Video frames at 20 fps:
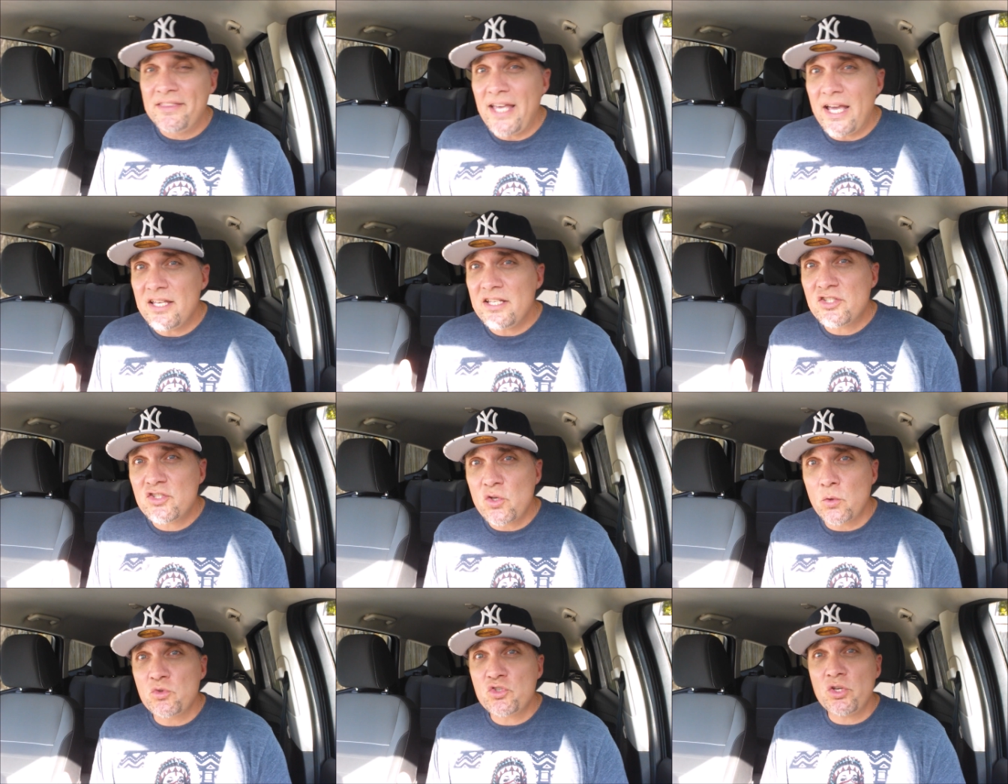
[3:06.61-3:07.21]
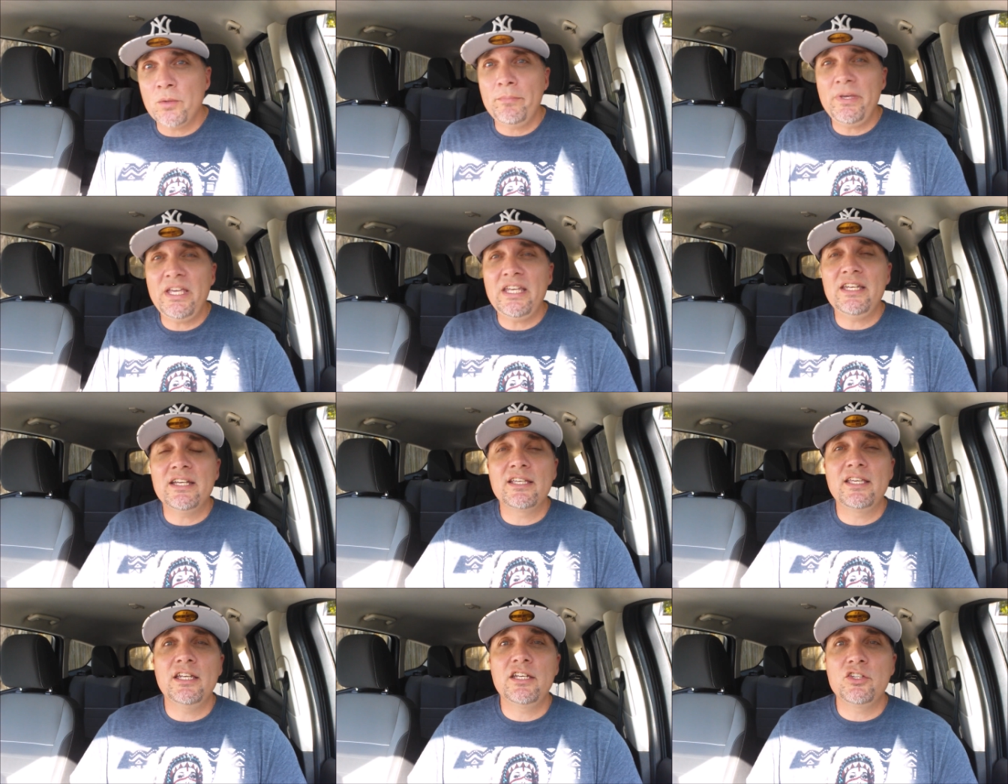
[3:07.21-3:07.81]
That is social
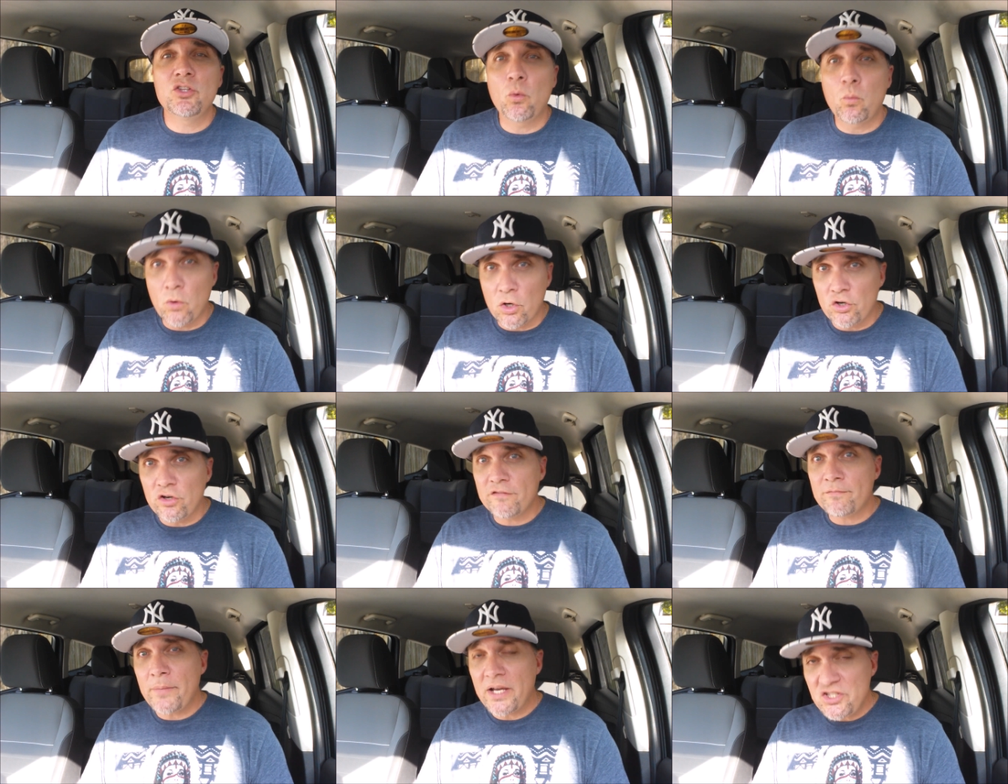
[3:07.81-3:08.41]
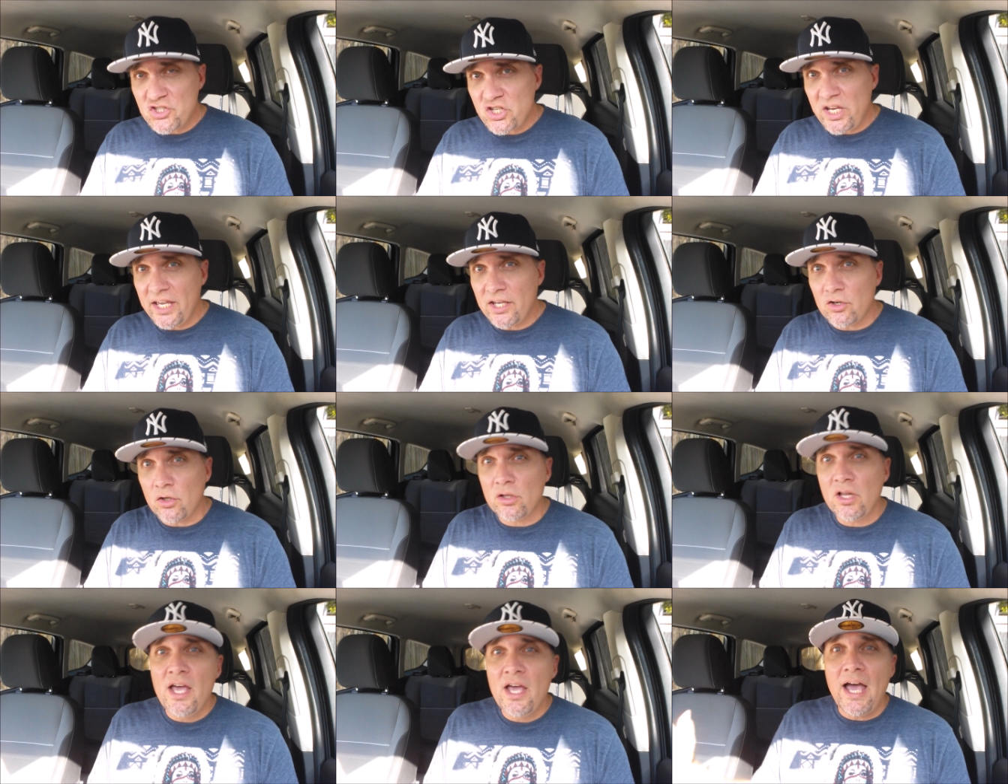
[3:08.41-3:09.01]
media getting the word of my
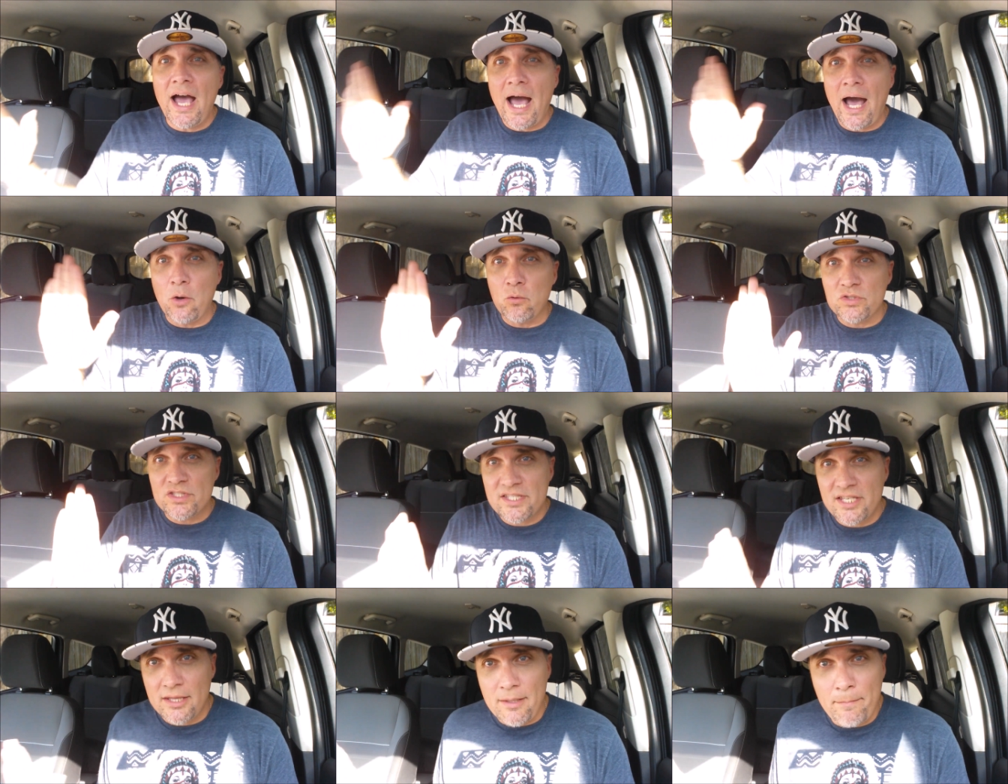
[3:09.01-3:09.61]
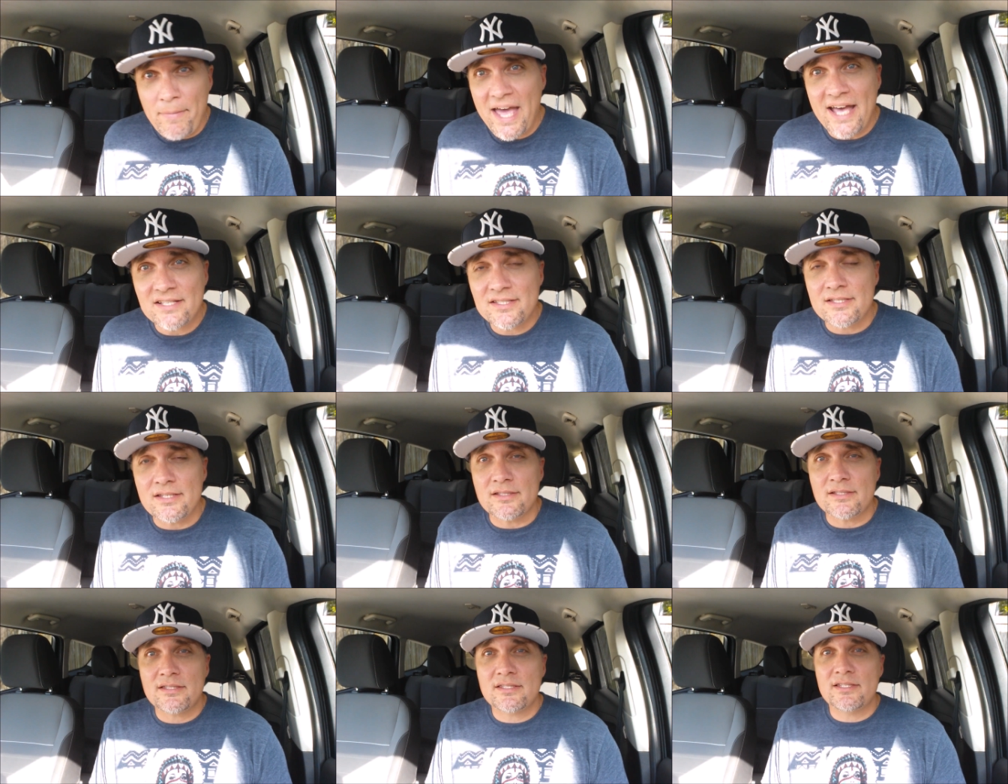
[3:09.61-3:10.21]
channel out to the
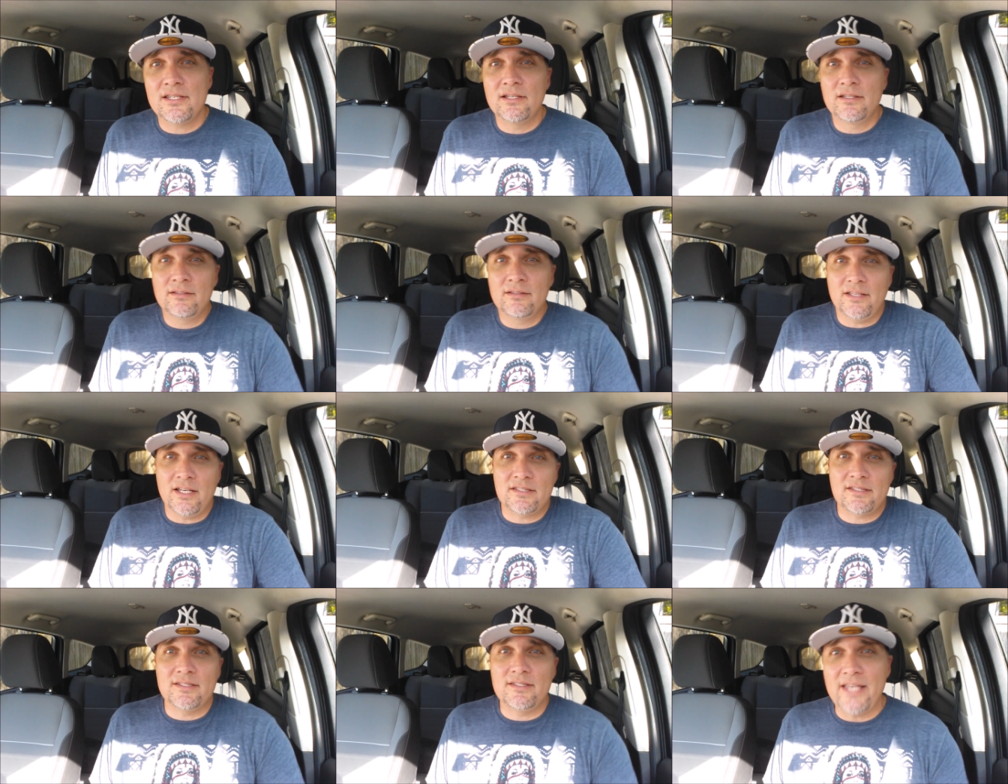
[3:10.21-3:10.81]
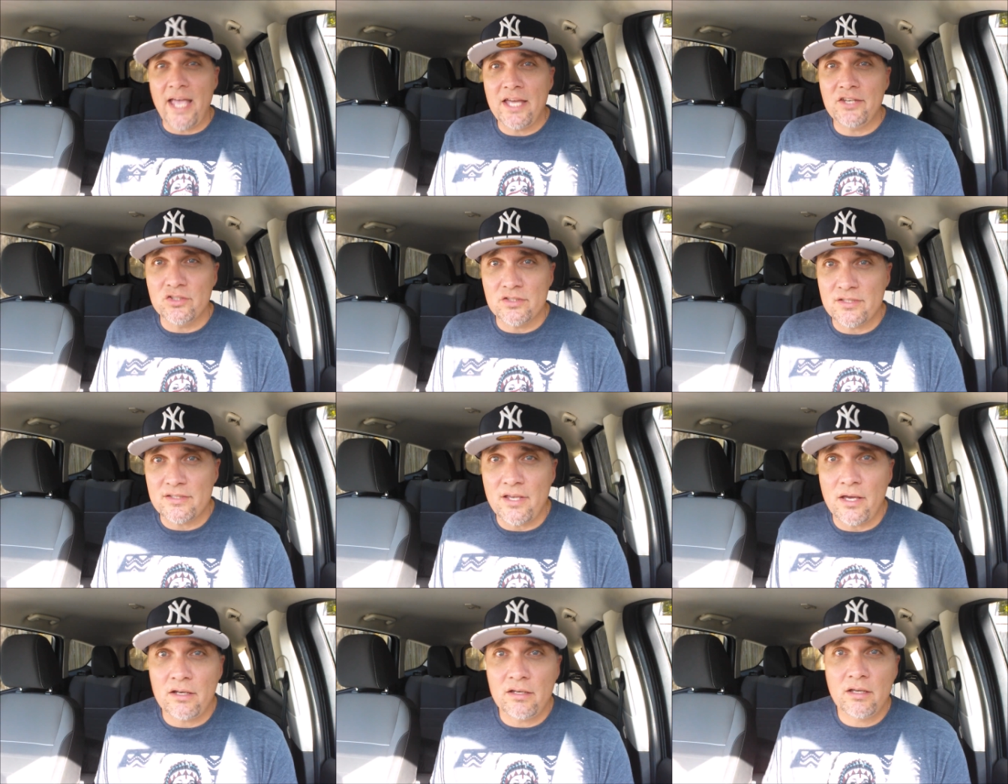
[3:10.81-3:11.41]
masses. That's
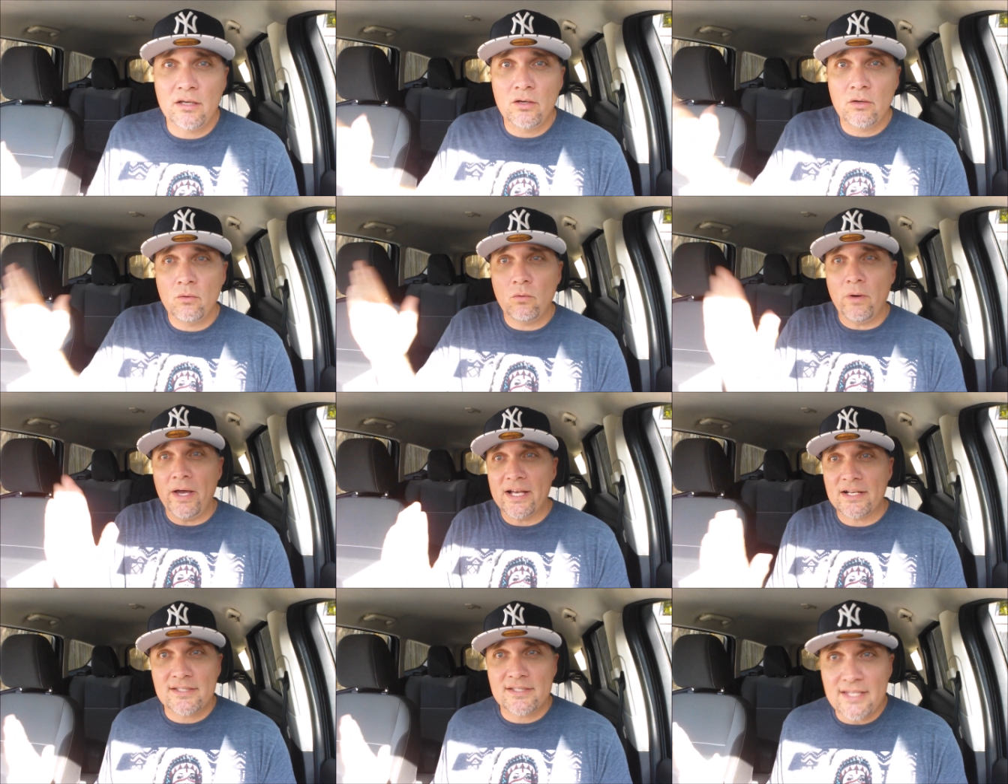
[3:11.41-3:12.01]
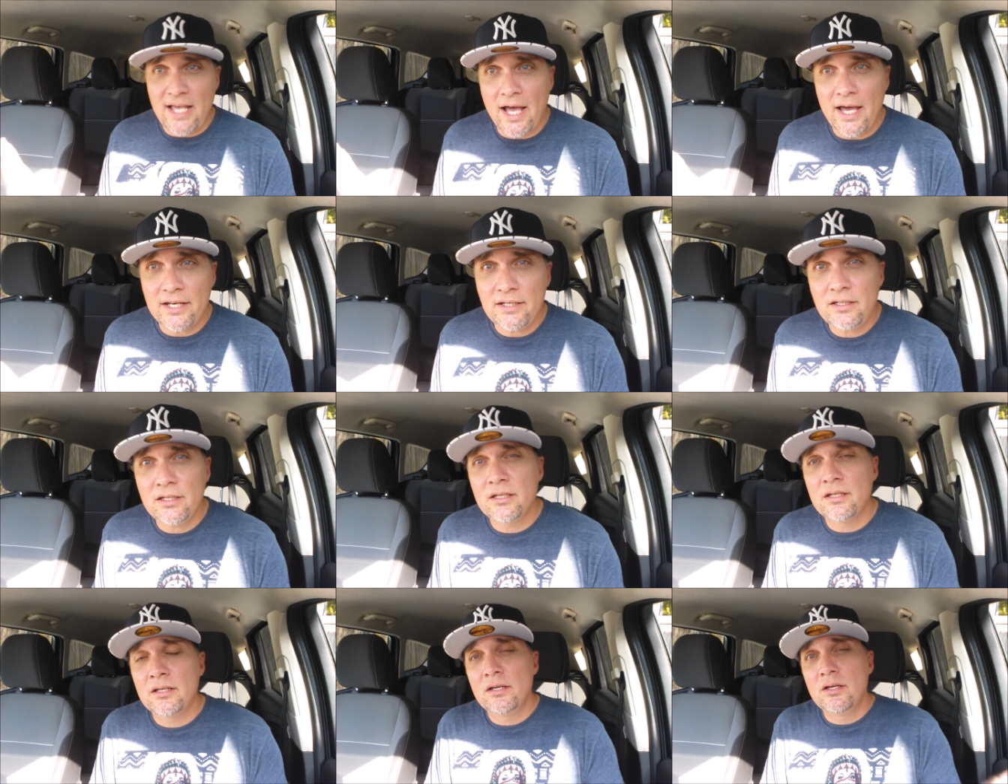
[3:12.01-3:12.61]
Danielson. Wax
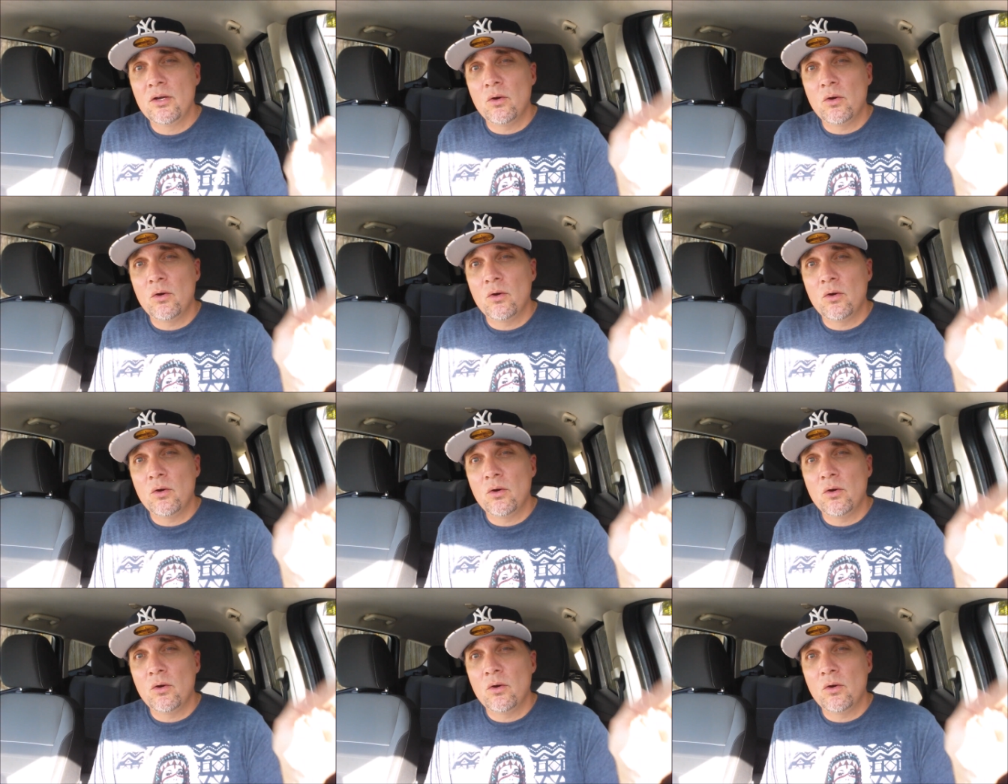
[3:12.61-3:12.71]
on,